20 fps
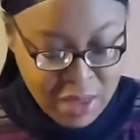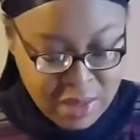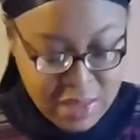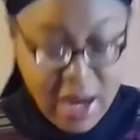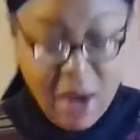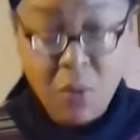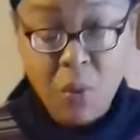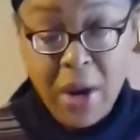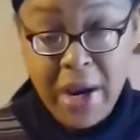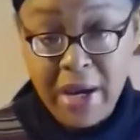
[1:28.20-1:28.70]

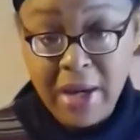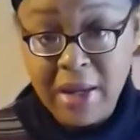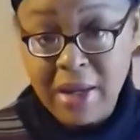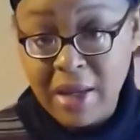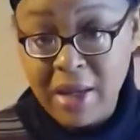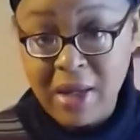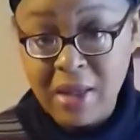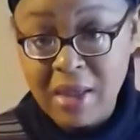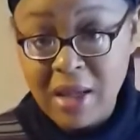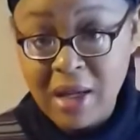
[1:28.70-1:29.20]
That way,
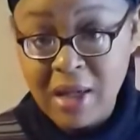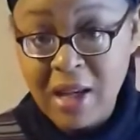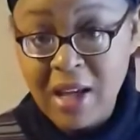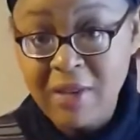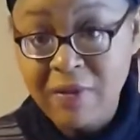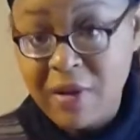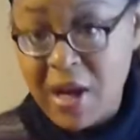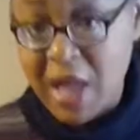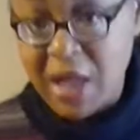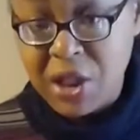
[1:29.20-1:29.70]
anything
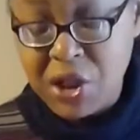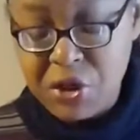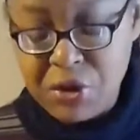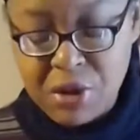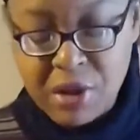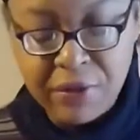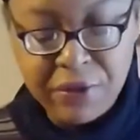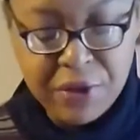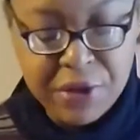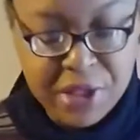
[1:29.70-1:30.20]
left, I can
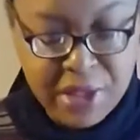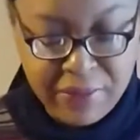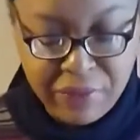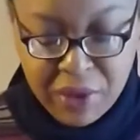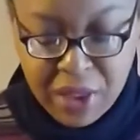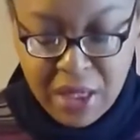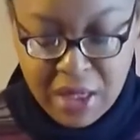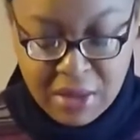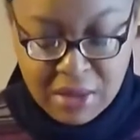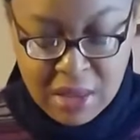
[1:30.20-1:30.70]
use it for
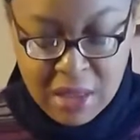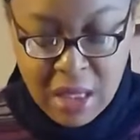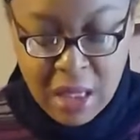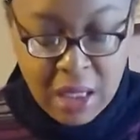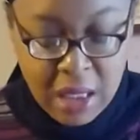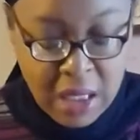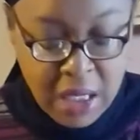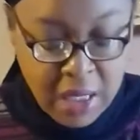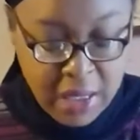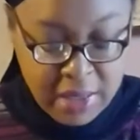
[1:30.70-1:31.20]
something else.
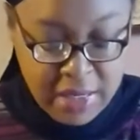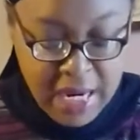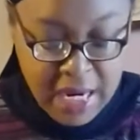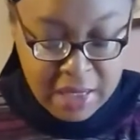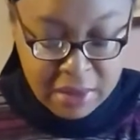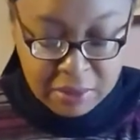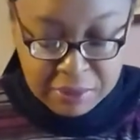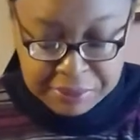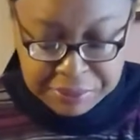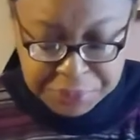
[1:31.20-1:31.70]

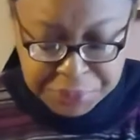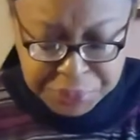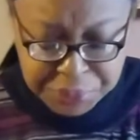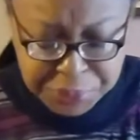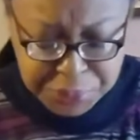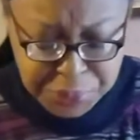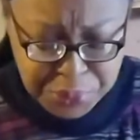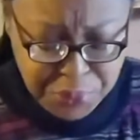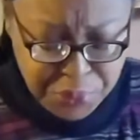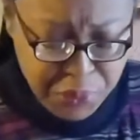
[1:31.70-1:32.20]
Now,
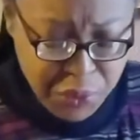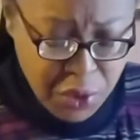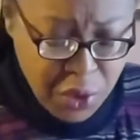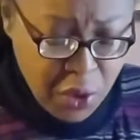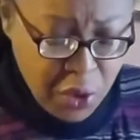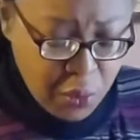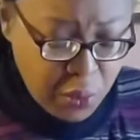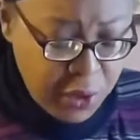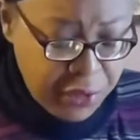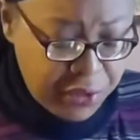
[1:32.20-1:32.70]

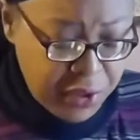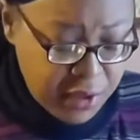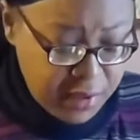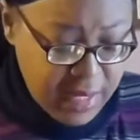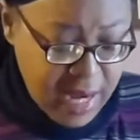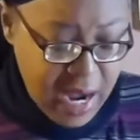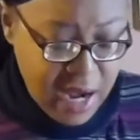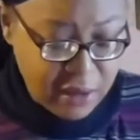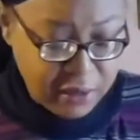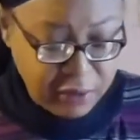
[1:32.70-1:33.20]
with your
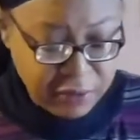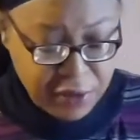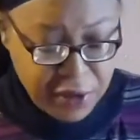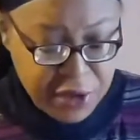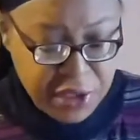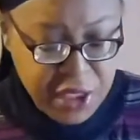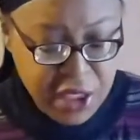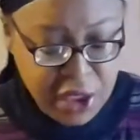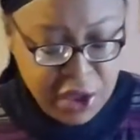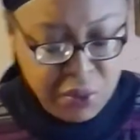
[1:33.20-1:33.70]
dowel, the
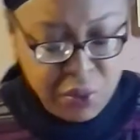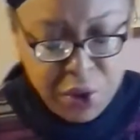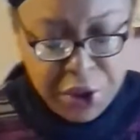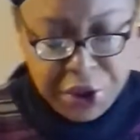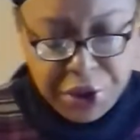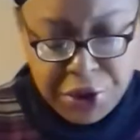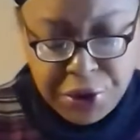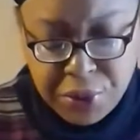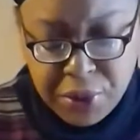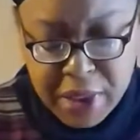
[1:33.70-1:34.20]
first thing you want
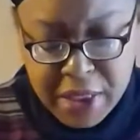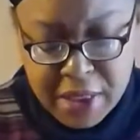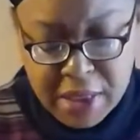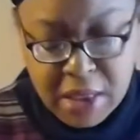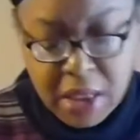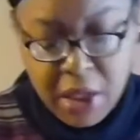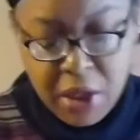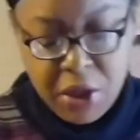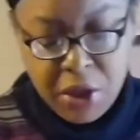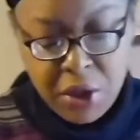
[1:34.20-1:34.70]
to do
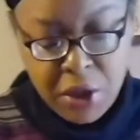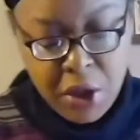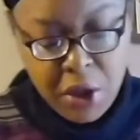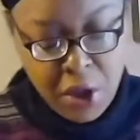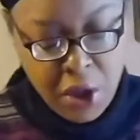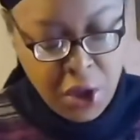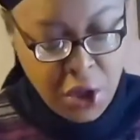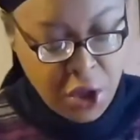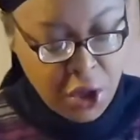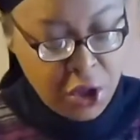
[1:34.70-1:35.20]
is
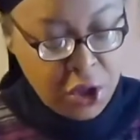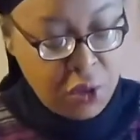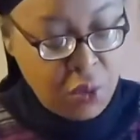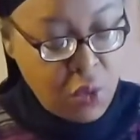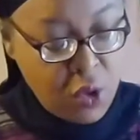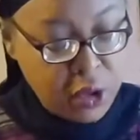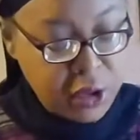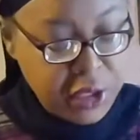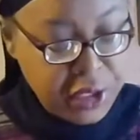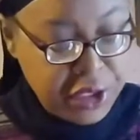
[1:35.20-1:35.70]
you
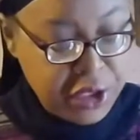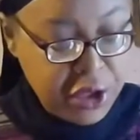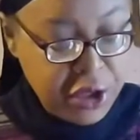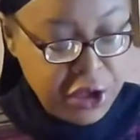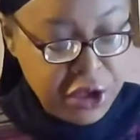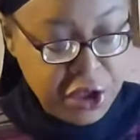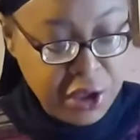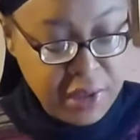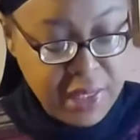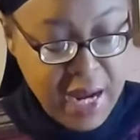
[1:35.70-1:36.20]
want to
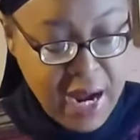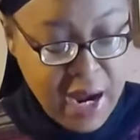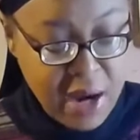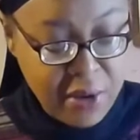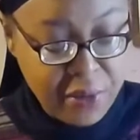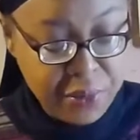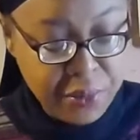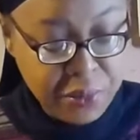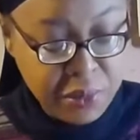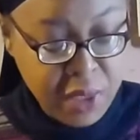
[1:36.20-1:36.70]
insert your
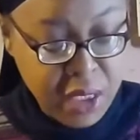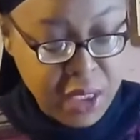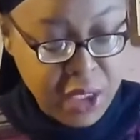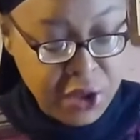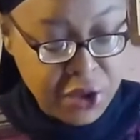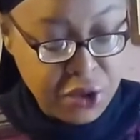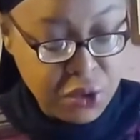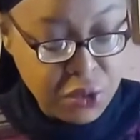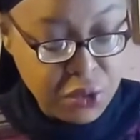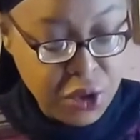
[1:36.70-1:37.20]
dowel
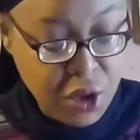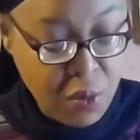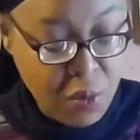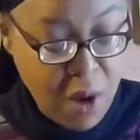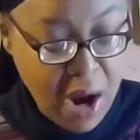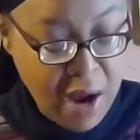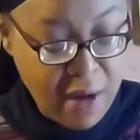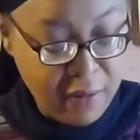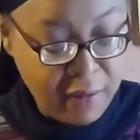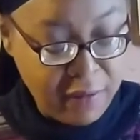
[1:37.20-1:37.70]
into your
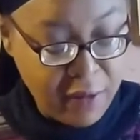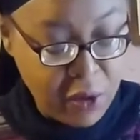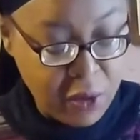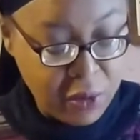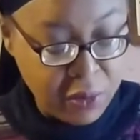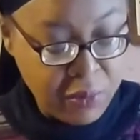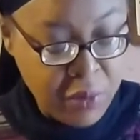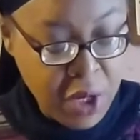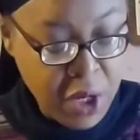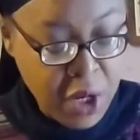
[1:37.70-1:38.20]
round foam.
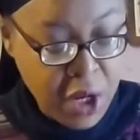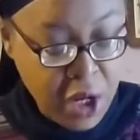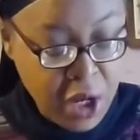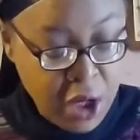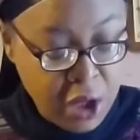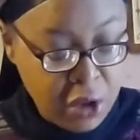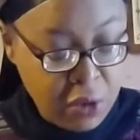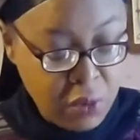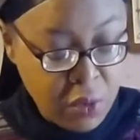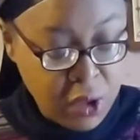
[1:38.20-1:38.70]

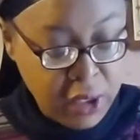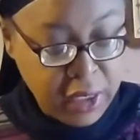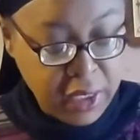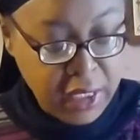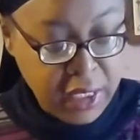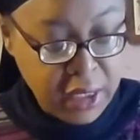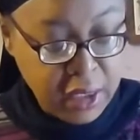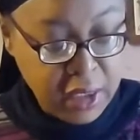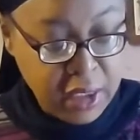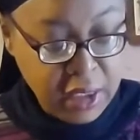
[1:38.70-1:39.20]
You want to
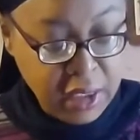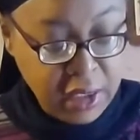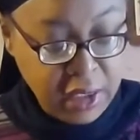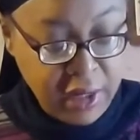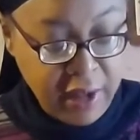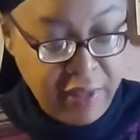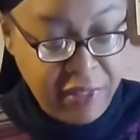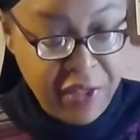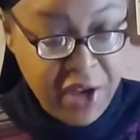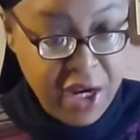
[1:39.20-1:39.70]
get a good
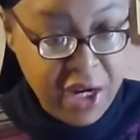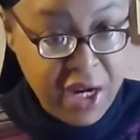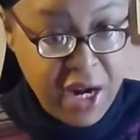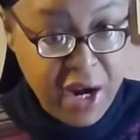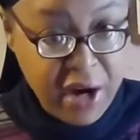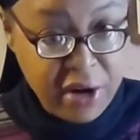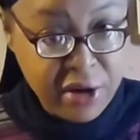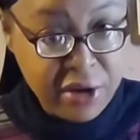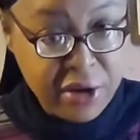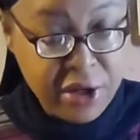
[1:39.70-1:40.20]
length in
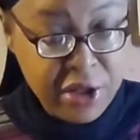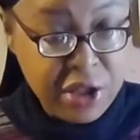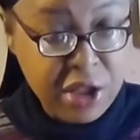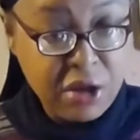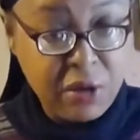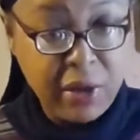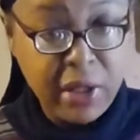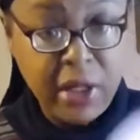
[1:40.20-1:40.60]
there so